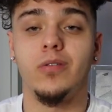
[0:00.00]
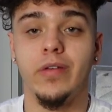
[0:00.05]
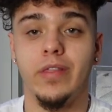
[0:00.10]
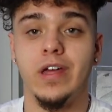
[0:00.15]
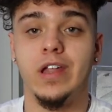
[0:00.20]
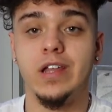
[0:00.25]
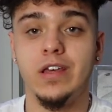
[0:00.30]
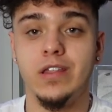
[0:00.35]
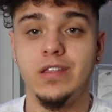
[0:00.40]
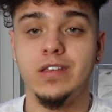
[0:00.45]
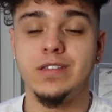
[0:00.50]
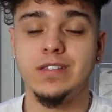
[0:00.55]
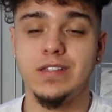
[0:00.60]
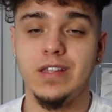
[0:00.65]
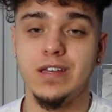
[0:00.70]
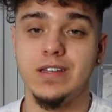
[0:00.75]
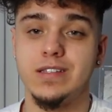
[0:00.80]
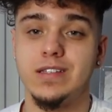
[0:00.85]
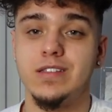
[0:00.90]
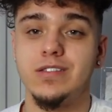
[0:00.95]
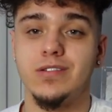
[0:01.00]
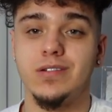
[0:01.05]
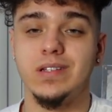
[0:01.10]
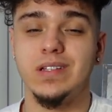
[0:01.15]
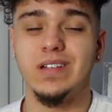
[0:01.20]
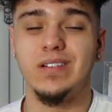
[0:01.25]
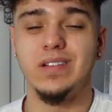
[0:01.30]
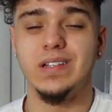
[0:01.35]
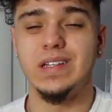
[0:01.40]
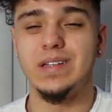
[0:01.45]
with any of these things. These are
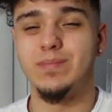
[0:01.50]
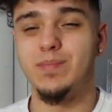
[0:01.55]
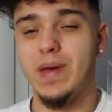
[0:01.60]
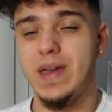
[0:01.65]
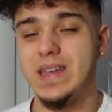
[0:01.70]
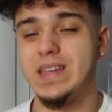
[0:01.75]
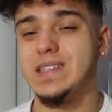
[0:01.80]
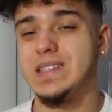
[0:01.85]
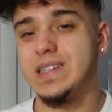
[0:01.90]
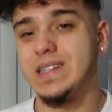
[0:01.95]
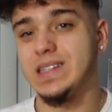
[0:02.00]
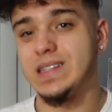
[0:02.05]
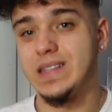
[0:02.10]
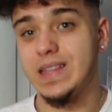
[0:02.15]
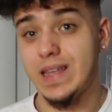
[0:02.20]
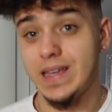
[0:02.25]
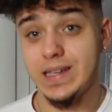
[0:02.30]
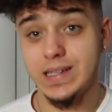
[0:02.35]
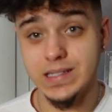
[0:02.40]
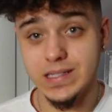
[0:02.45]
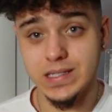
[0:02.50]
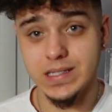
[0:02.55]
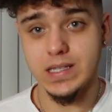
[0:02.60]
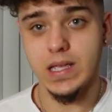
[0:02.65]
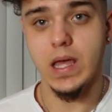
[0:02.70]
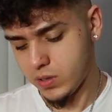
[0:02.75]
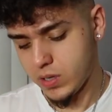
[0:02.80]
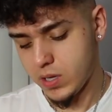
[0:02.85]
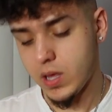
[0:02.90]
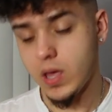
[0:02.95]
literally basic
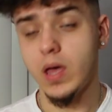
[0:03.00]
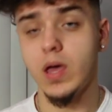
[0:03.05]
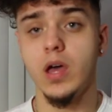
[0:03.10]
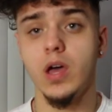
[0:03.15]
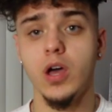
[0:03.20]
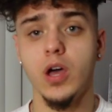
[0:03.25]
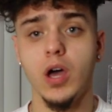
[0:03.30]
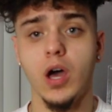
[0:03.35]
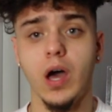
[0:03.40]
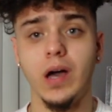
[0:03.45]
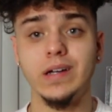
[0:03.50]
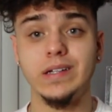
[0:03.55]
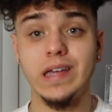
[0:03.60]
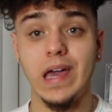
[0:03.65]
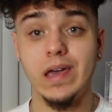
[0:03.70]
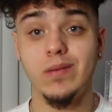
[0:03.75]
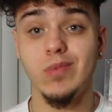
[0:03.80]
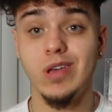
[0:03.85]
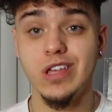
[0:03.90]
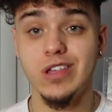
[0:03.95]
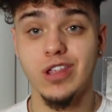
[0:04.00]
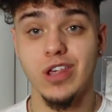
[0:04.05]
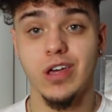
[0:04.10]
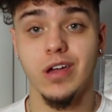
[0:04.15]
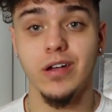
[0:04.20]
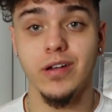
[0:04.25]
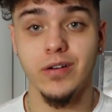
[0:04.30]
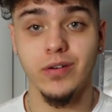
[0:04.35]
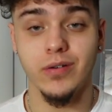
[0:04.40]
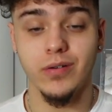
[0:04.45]
things. A gaming
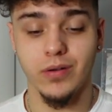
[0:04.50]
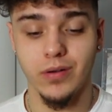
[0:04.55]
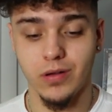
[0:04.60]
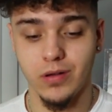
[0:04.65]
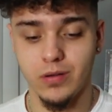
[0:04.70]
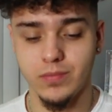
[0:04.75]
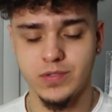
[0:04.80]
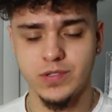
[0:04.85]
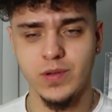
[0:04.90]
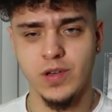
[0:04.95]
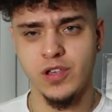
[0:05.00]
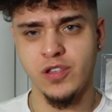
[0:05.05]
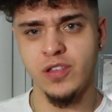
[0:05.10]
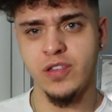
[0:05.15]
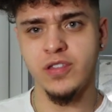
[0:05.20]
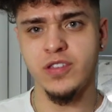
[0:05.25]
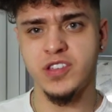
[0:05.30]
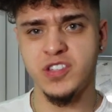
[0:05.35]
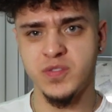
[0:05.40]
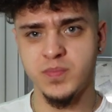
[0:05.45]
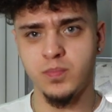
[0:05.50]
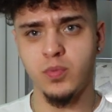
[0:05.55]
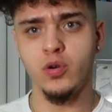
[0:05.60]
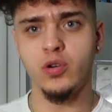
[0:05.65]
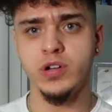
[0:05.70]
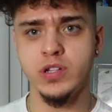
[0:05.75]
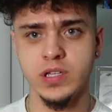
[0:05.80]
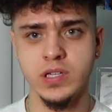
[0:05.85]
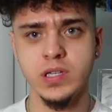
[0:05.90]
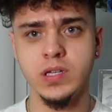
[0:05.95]
chair, um, especially the
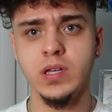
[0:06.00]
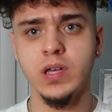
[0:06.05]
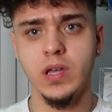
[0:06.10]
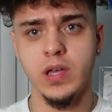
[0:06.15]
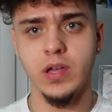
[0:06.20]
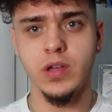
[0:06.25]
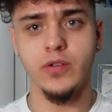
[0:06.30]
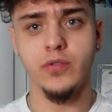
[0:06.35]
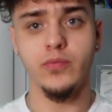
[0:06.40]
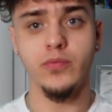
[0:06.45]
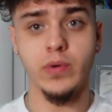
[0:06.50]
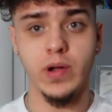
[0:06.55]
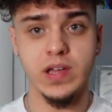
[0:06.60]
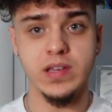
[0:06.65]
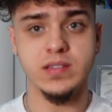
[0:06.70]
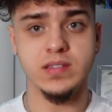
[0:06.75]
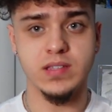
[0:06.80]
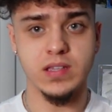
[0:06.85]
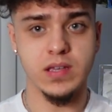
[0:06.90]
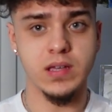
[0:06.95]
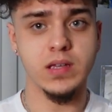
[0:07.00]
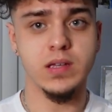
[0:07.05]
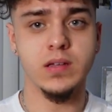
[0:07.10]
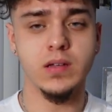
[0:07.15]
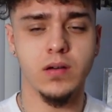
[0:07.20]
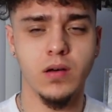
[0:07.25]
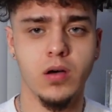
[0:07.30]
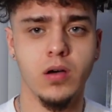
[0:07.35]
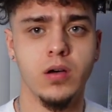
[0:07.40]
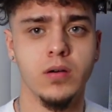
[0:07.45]
sporty
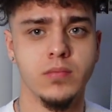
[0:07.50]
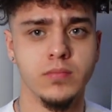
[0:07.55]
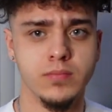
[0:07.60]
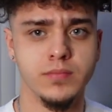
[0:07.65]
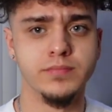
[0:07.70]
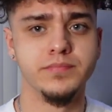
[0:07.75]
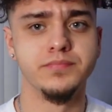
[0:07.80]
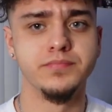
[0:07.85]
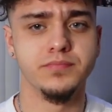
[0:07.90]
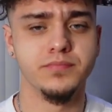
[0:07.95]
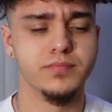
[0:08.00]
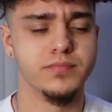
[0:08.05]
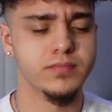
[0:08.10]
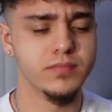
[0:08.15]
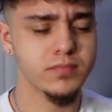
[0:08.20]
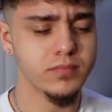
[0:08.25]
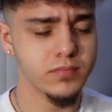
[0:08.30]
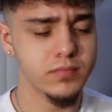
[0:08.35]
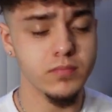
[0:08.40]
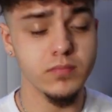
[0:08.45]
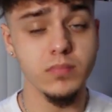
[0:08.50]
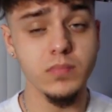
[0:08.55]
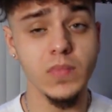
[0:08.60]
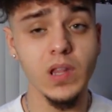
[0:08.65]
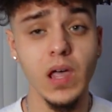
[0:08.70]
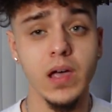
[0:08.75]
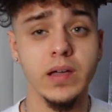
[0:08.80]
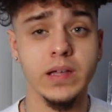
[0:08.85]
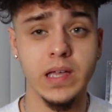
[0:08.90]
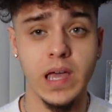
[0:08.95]
racing um,
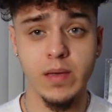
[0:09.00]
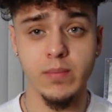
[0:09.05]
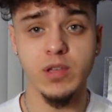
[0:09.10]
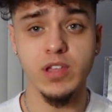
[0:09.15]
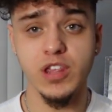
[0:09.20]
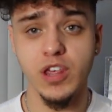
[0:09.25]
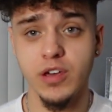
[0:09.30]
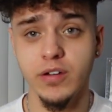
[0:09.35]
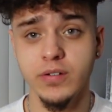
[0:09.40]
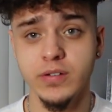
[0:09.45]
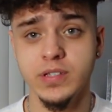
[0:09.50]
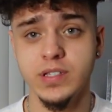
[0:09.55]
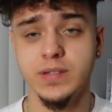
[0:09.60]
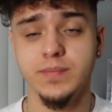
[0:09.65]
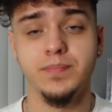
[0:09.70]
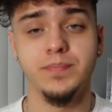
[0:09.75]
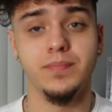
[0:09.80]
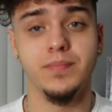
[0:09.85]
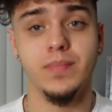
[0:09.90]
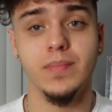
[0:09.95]
gaming chairs.